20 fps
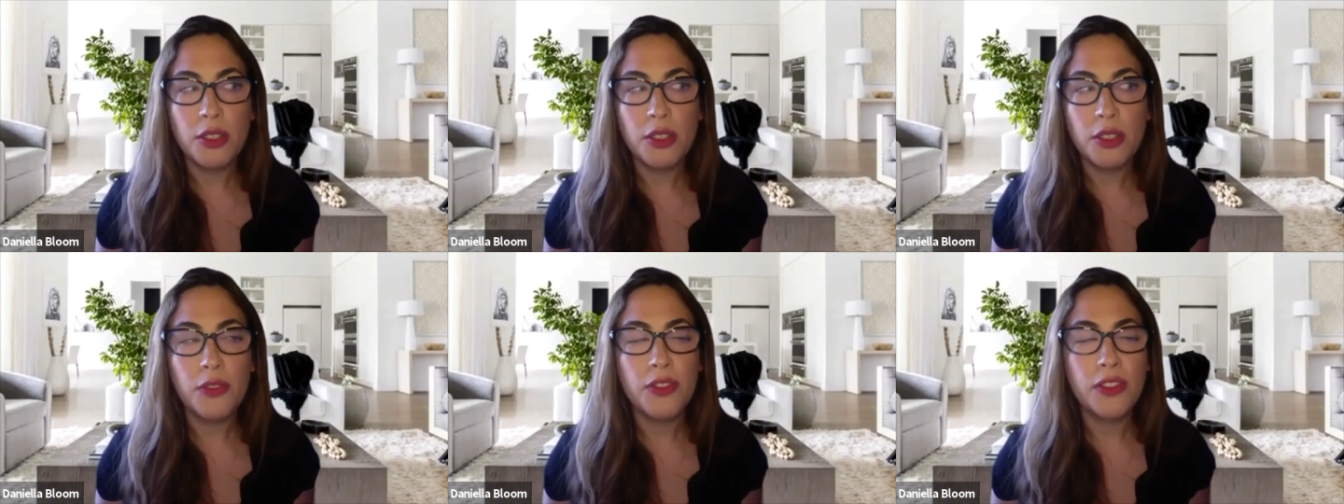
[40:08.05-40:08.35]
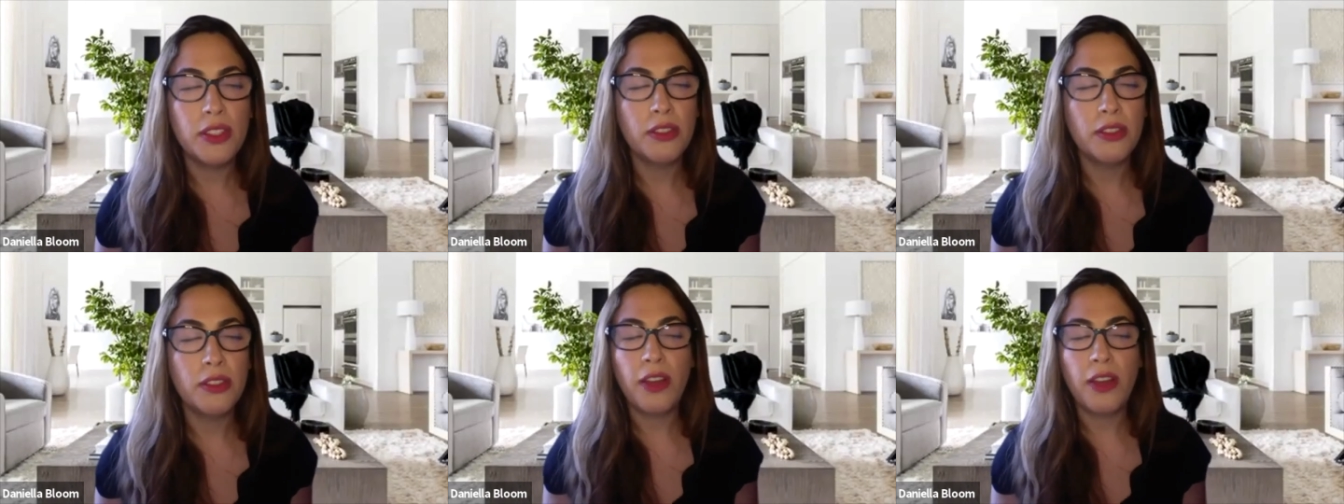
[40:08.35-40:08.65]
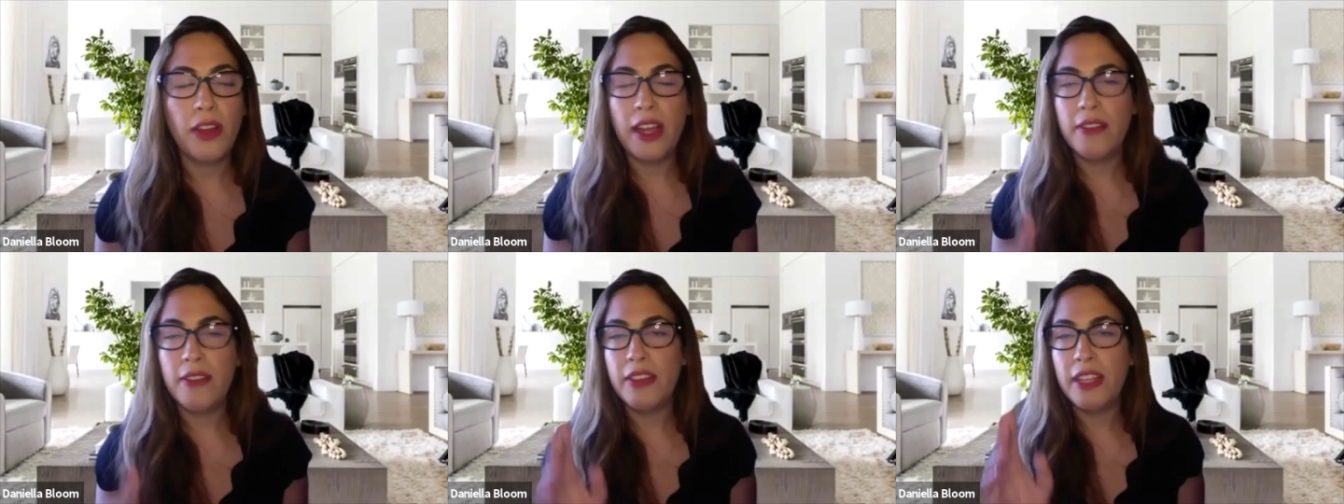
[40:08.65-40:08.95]
who've
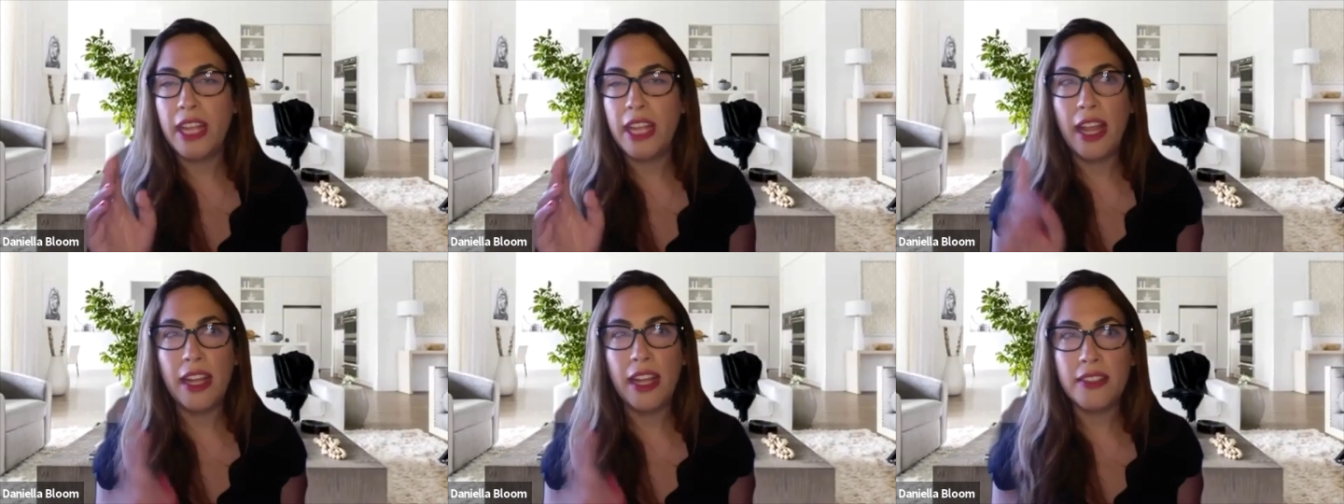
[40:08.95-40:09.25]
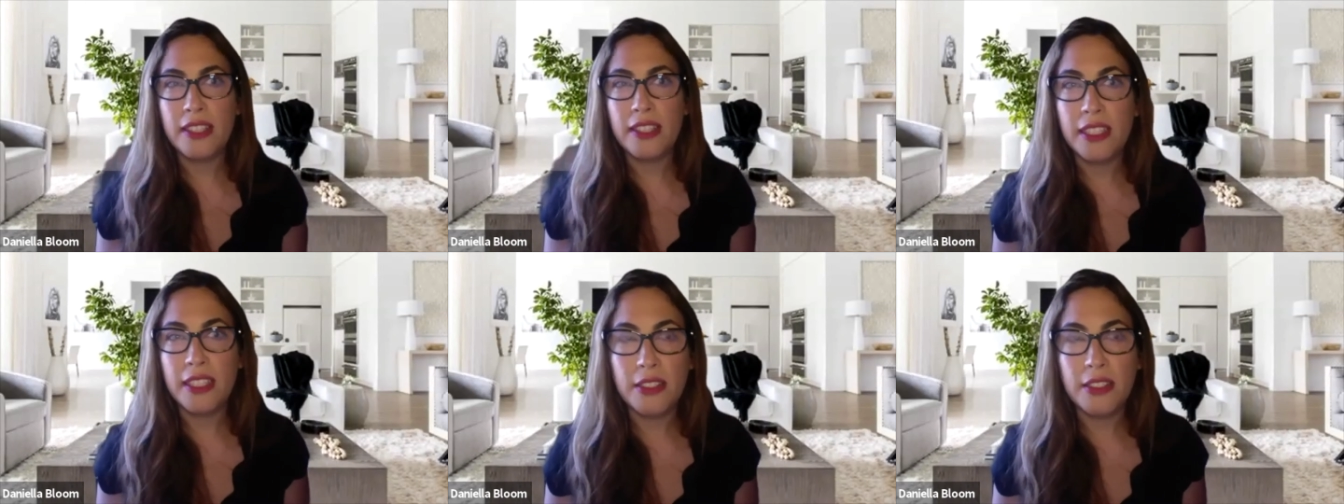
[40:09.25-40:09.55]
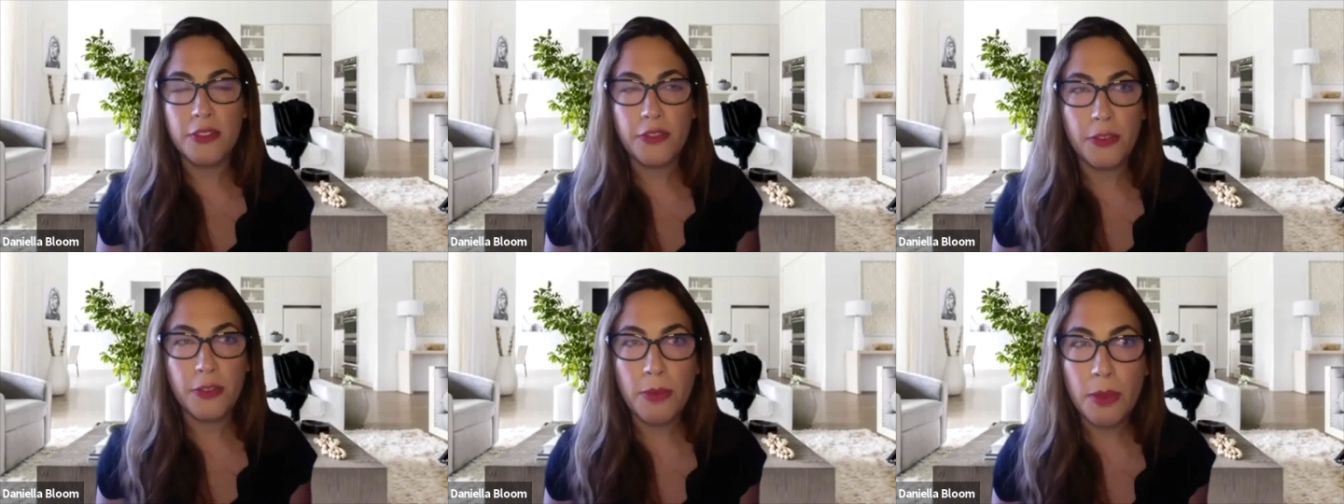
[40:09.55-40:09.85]
survived the
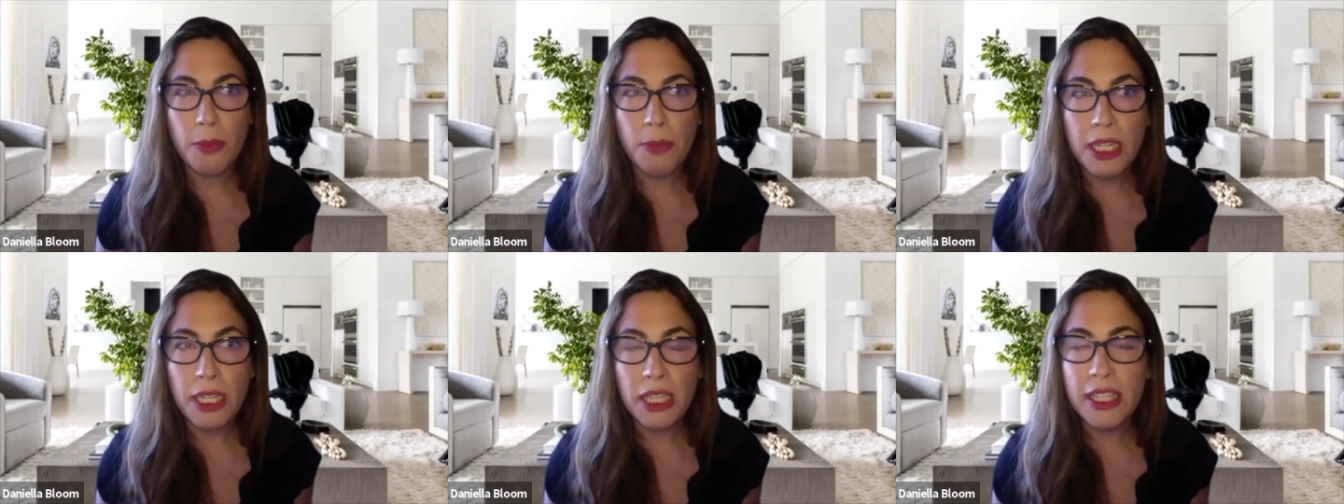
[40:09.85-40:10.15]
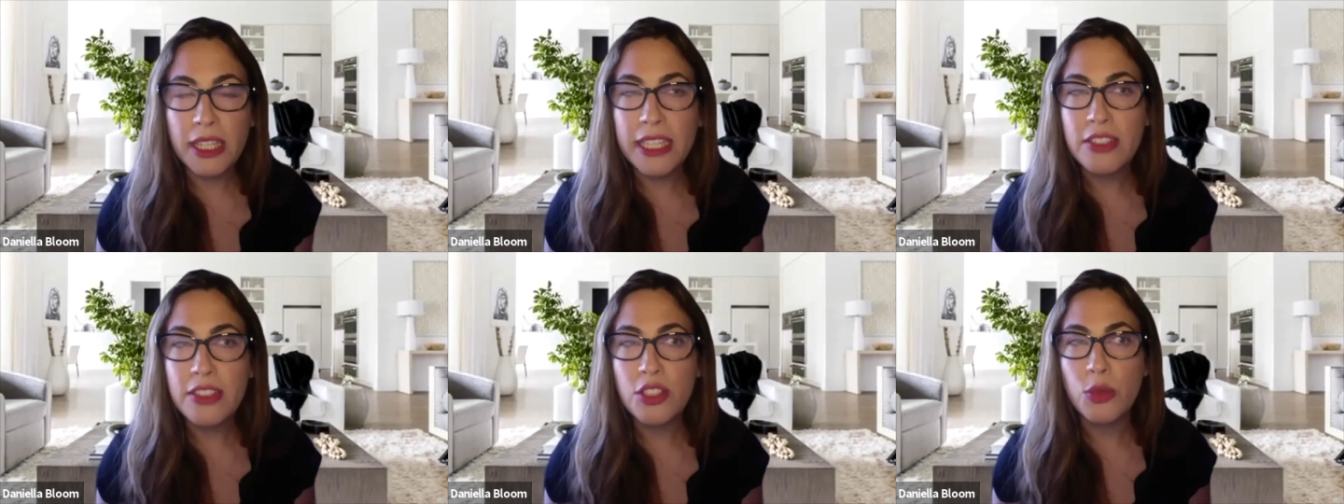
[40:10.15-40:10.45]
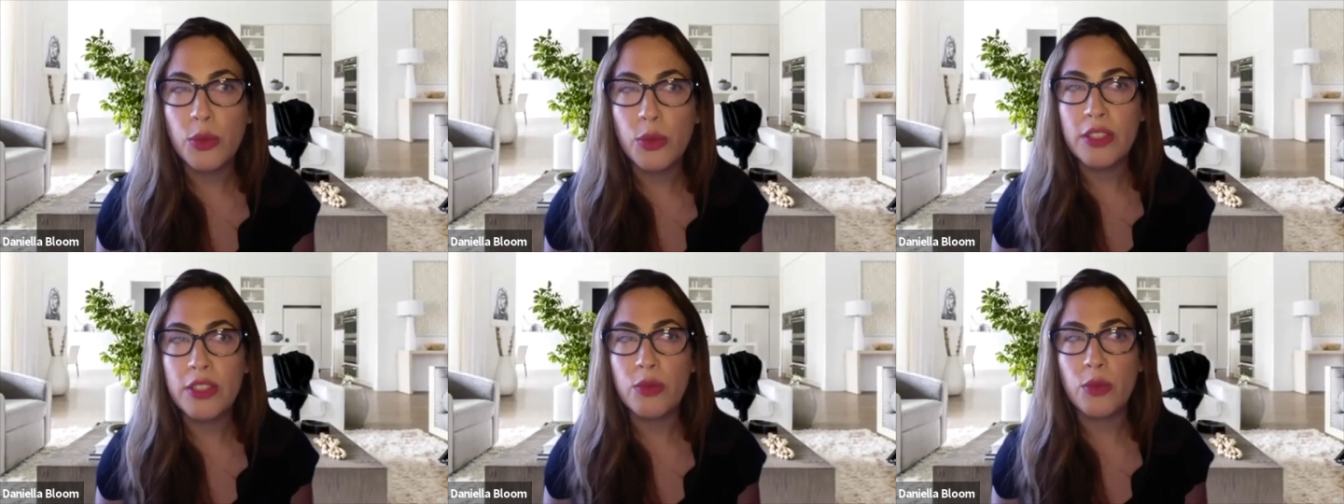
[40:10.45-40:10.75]
exodus from the Middle East
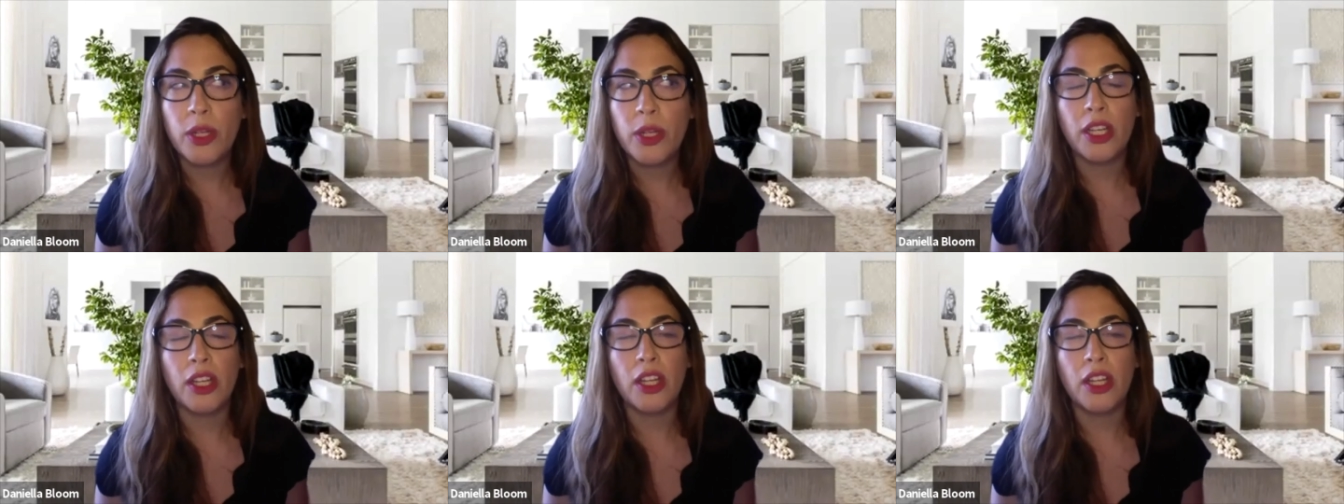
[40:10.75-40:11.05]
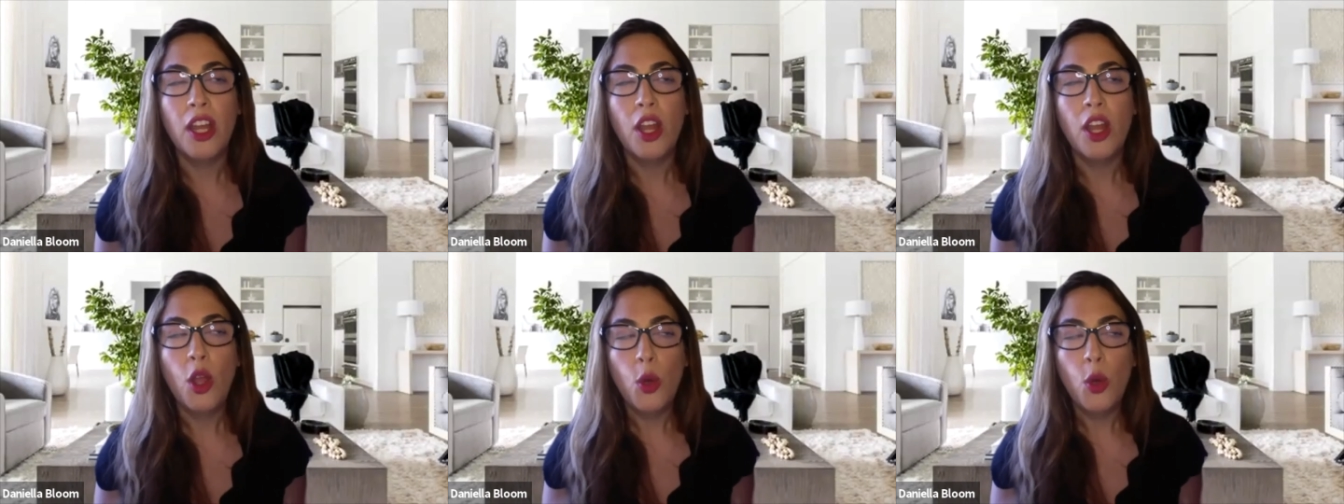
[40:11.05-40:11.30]
to Israel.